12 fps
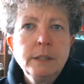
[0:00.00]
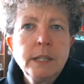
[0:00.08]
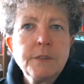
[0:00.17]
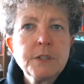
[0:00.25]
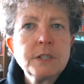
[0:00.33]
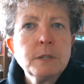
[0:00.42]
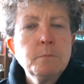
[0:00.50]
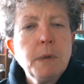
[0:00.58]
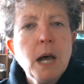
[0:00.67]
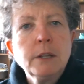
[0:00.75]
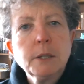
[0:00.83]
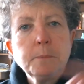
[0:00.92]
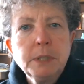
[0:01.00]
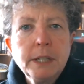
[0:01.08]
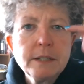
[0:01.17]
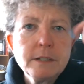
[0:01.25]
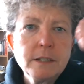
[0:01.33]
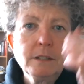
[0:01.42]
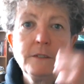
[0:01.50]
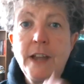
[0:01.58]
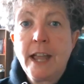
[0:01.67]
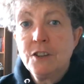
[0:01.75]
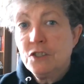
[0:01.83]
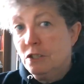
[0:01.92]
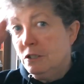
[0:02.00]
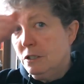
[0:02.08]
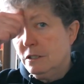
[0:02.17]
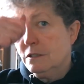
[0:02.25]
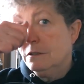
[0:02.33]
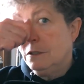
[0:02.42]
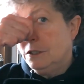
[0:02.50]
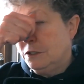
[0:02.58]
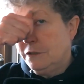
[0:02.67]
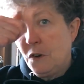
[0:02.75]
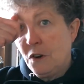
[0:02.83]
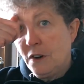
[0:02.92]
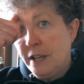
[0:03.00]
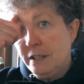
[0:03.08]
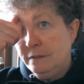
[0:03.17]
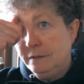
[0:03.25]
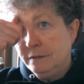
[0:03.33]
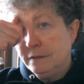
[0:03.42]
Now, the symbolic placing of ashes on the forehead